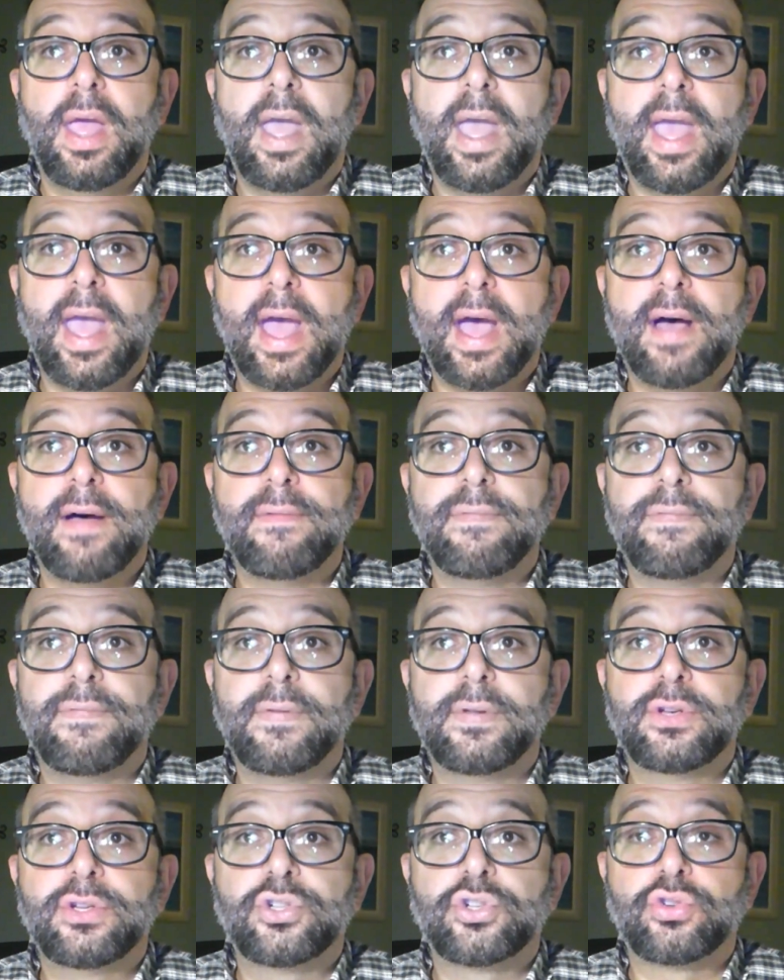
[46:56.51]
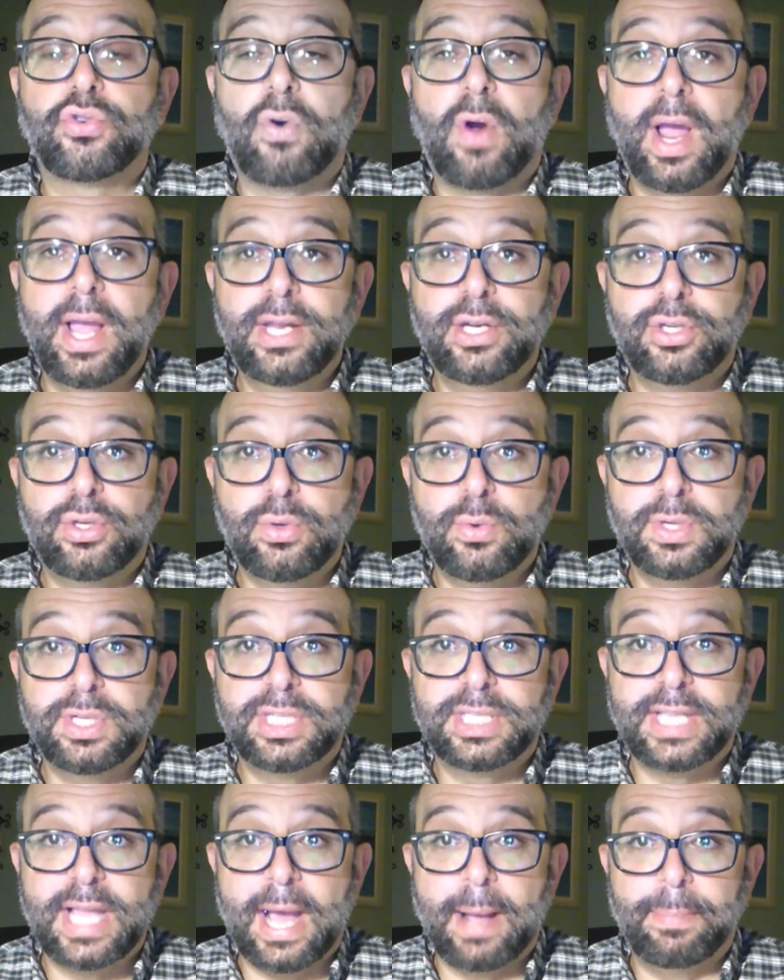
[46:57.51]
have tried to
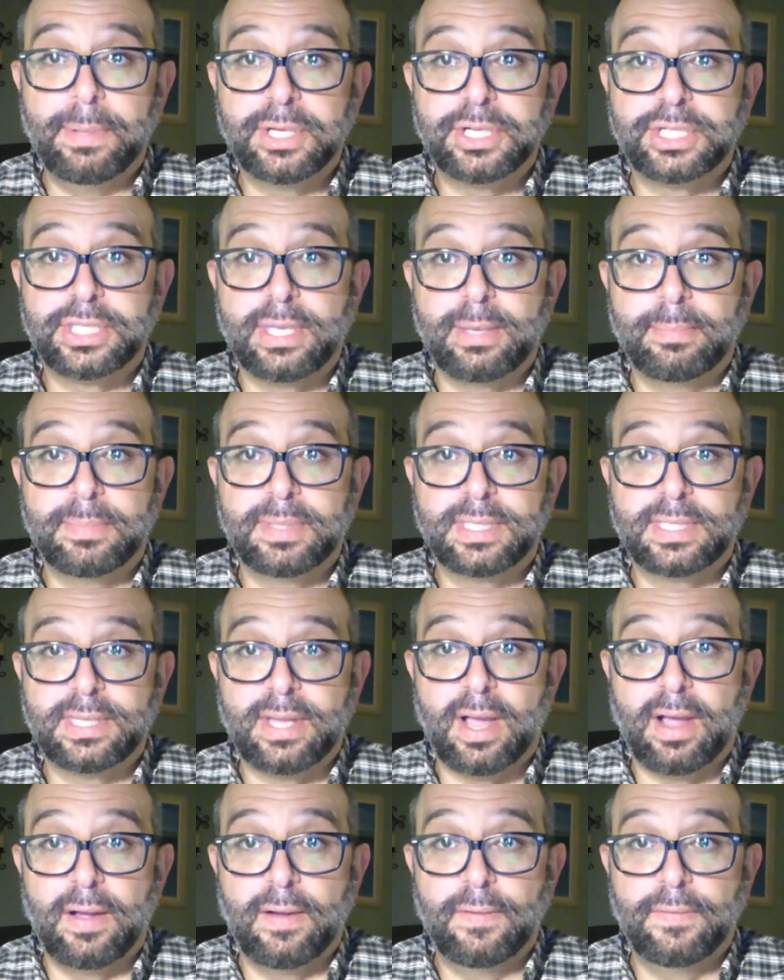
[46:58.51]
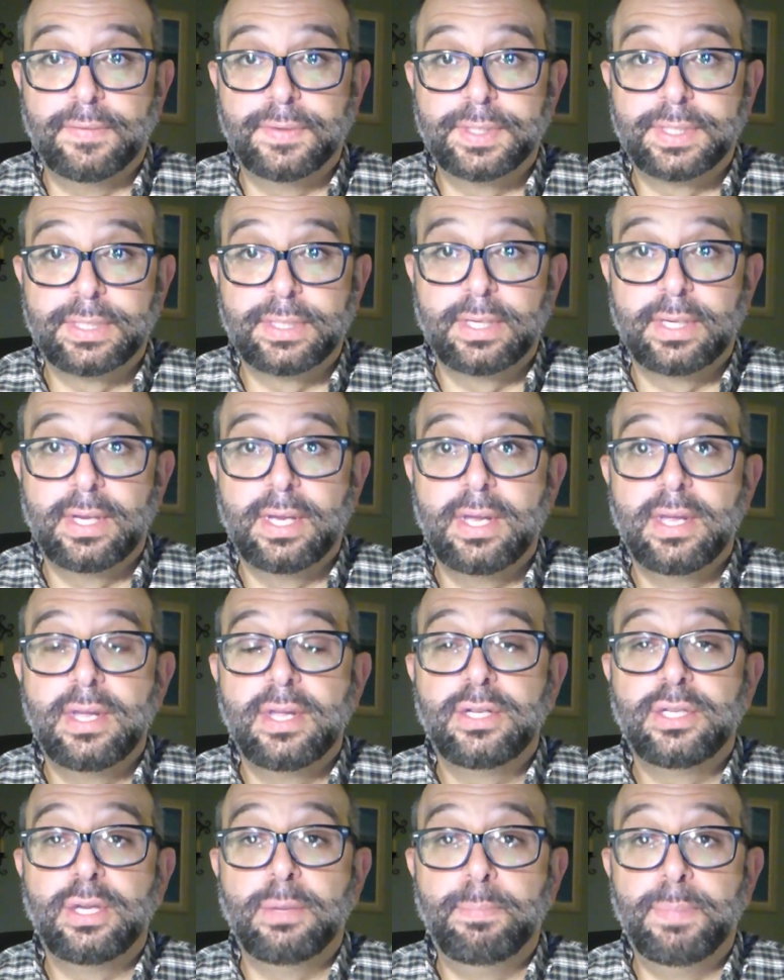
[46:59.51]
establish themselves,
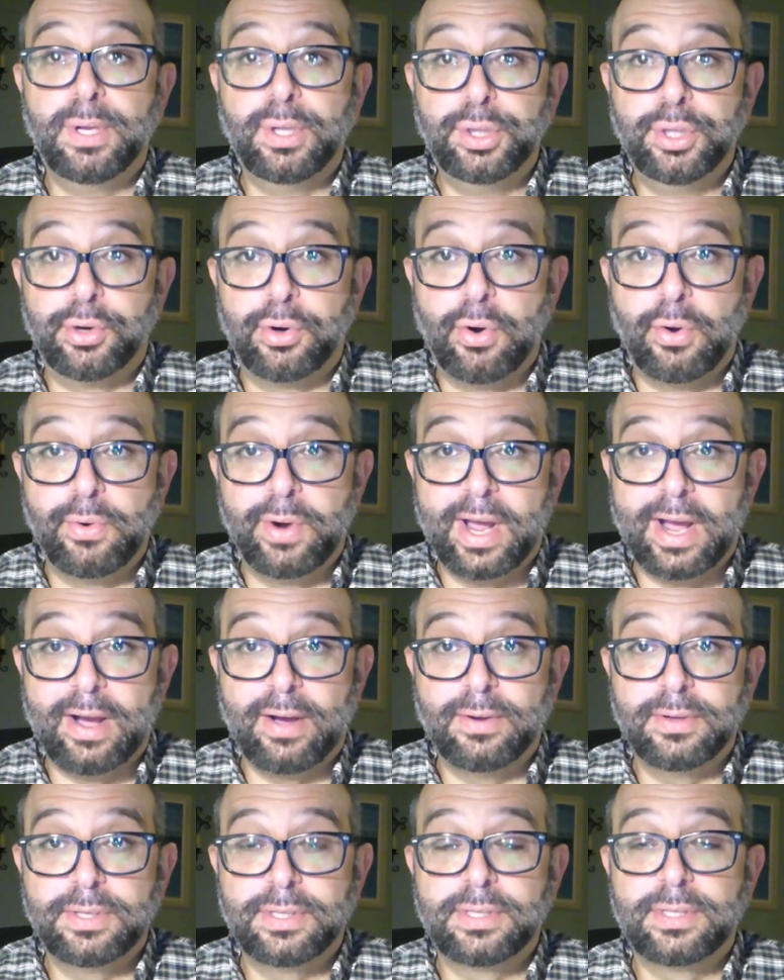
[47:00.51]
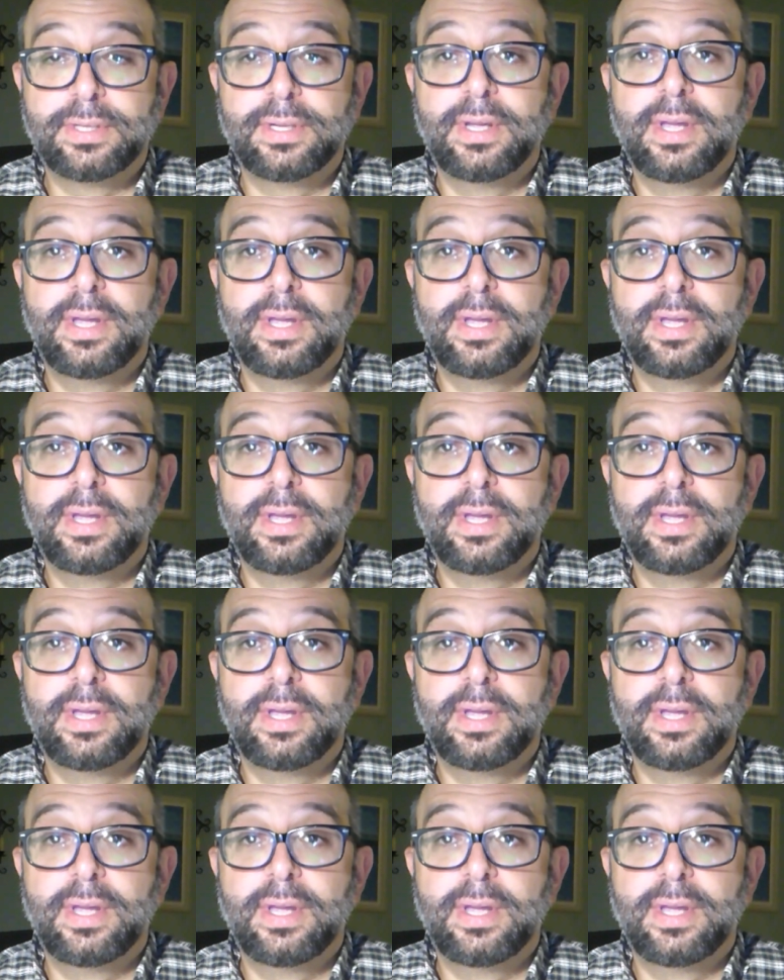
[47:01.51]
to build their own house,